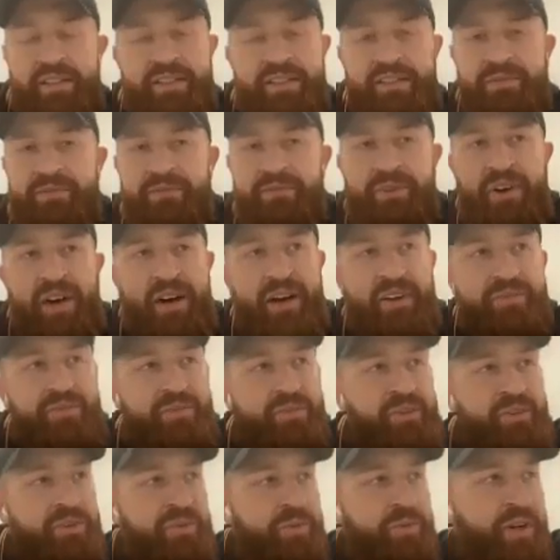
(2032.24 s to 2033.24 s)
is it far for
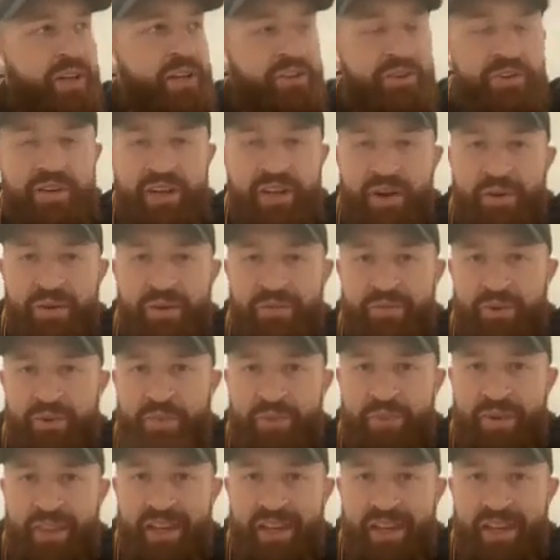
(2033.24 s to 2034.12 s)
you? Where are you coming from?